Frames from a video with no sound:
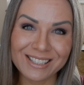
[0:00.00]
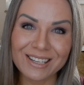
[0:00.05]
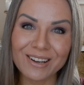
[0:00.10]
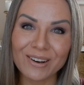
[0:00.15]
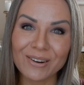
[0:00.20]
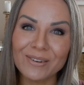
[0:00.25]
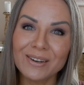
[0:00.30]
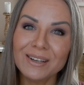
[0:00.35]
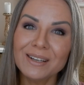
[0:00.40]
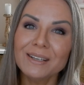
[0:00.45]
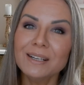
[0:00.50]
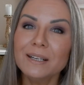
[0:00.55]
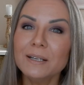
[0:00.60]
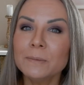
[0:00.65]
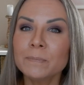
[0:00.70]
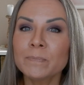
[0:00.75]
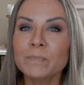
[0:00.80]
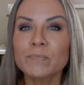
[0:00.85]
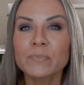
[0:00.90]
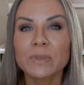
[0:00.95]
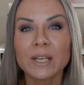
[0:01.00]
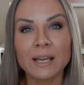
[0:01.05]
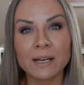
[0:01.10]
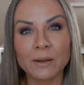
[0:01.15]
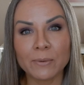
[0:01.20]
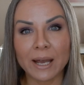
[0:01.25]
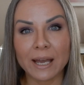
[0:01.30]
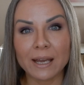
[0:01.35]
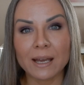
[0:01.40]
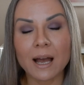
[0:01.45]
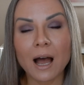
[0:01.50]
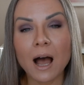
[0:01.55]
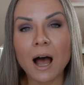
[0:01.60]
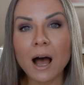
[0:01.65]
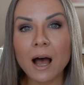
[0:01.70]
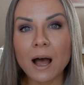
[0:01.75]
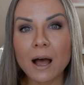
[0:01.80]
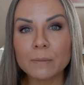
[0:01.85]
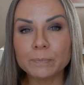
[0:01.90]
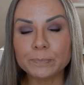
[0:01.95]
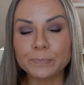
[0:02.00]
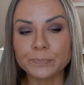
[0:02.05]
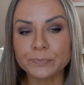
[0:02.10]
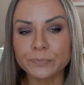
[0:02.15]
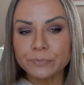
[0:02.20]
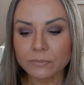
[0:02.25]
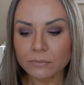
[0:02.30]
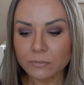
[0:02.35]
so anyway, um,